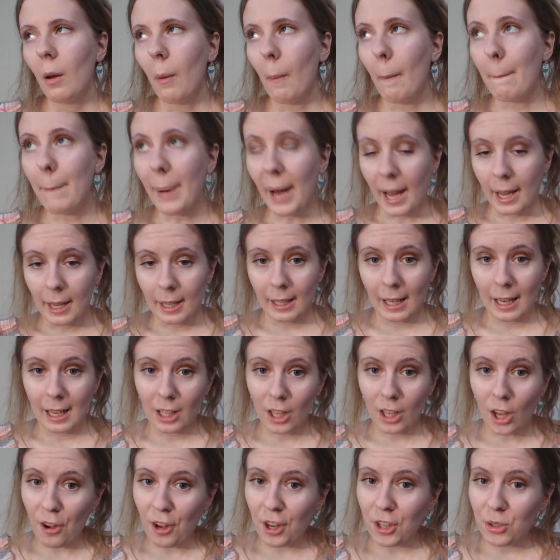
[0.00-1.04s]
But
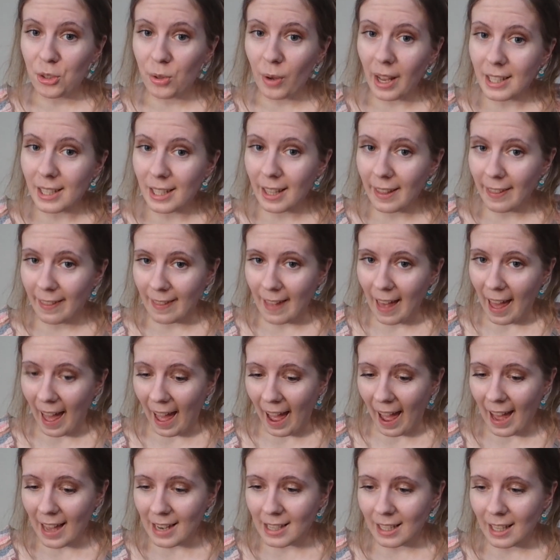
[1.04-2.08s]
in contrast to
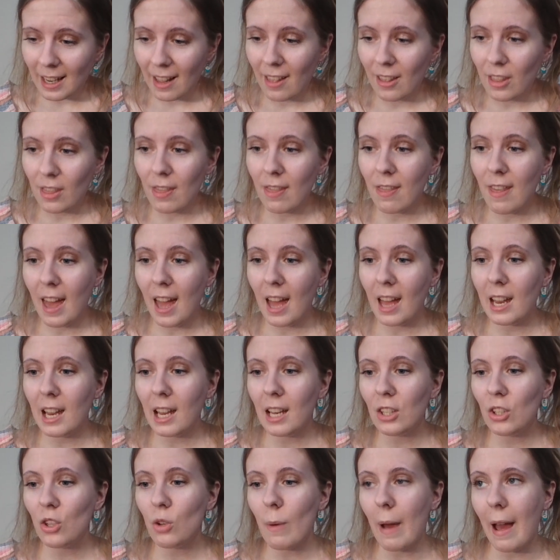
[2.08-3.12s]
that,
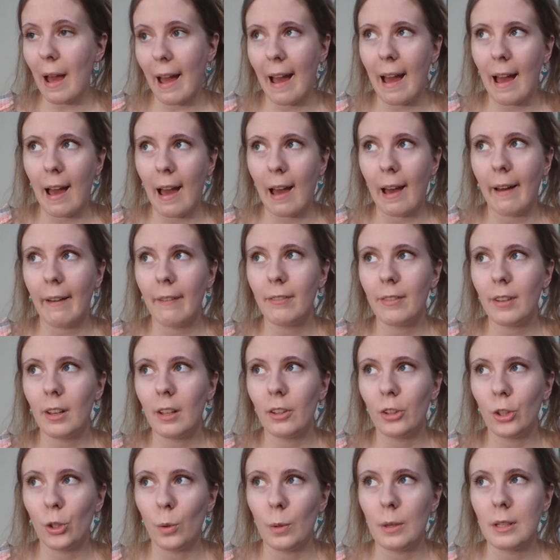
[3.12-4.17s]
then you have
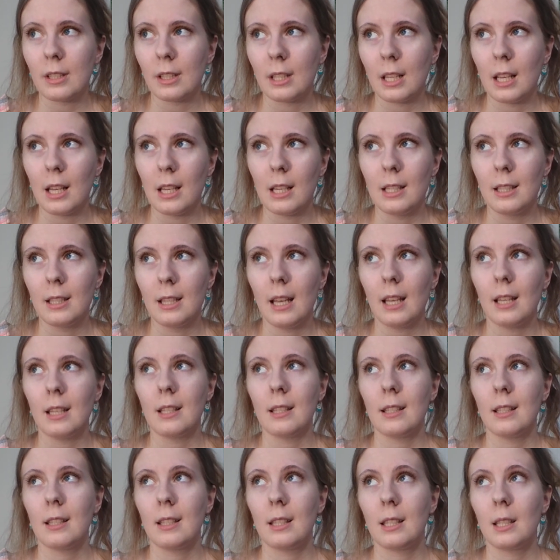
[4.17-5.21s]
Lewis's
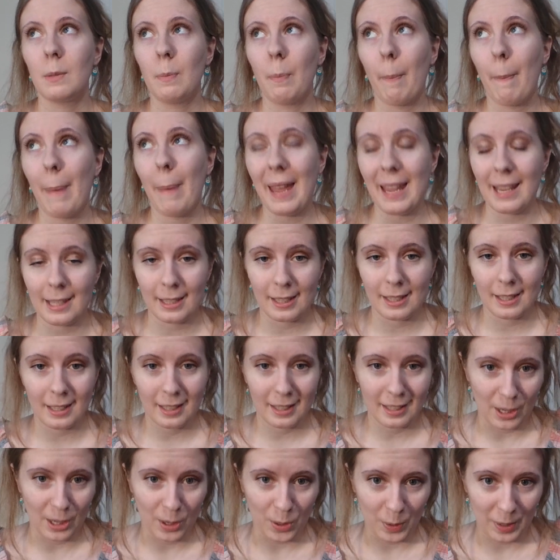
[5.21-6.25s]
space
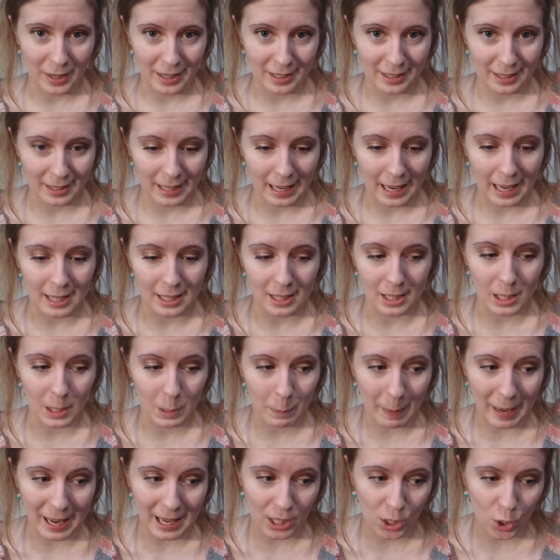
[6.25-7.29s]
series, his
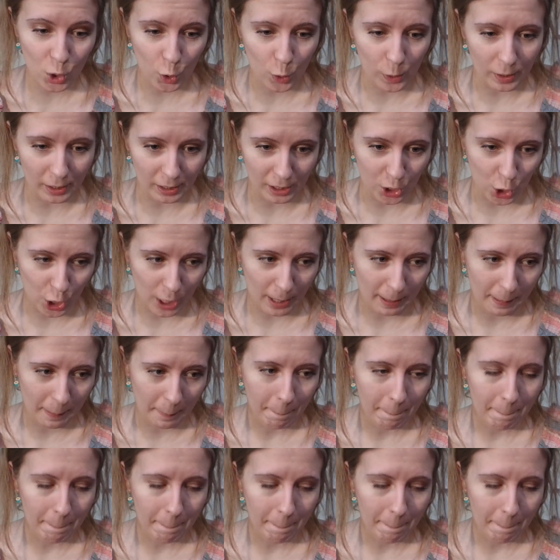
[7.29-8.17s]
space trilogy.